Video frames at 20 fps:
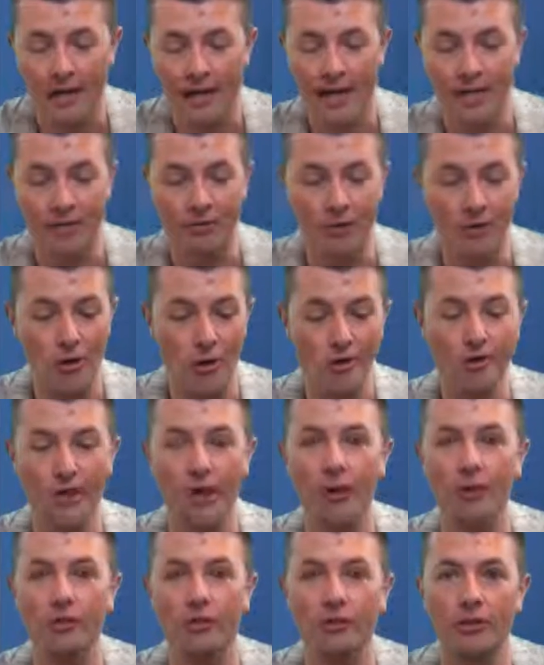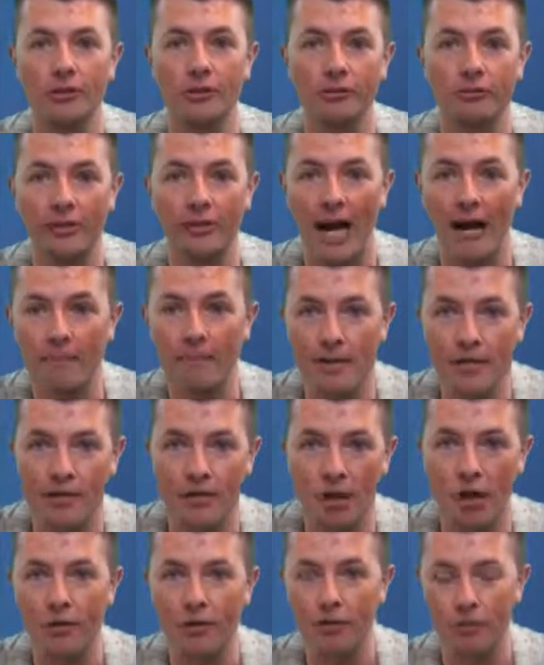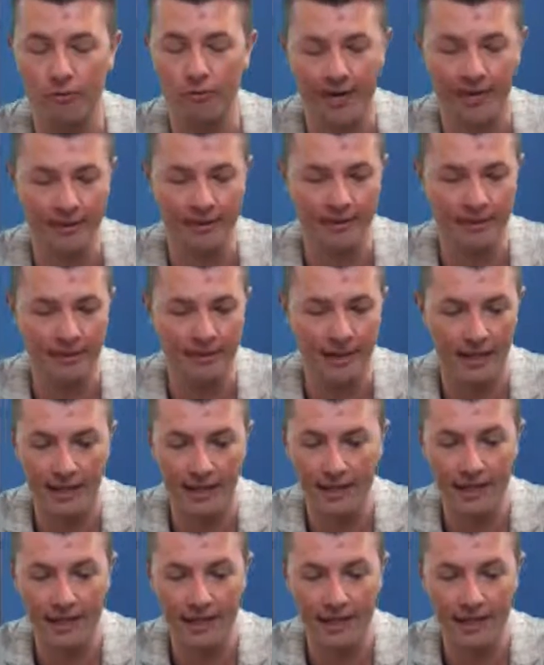it's not going to damage on transit.